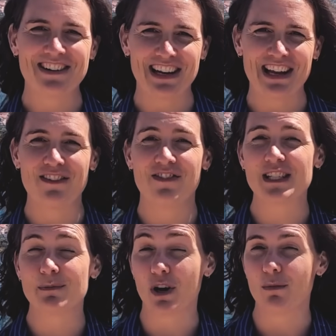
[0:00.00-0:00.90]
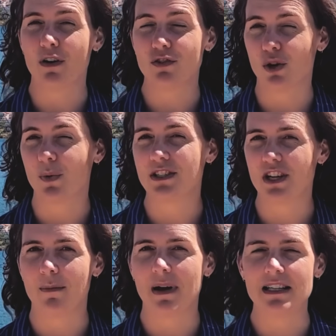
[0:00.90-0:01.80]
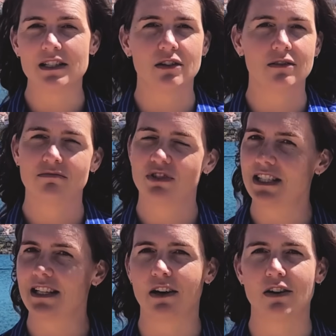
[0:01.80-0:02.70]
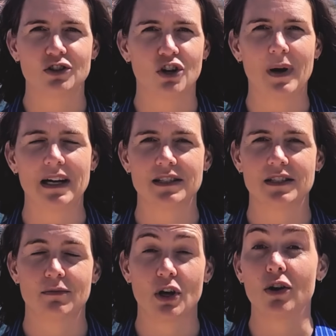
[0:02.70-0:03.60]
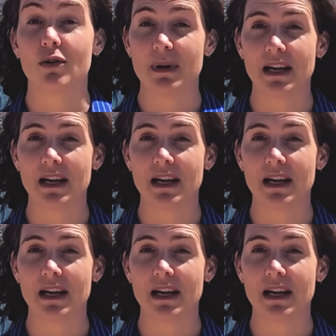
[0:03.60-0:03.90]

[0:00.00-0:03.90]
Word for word: Currently, fixed bottom offshore wind turbines look just like onshore ones, though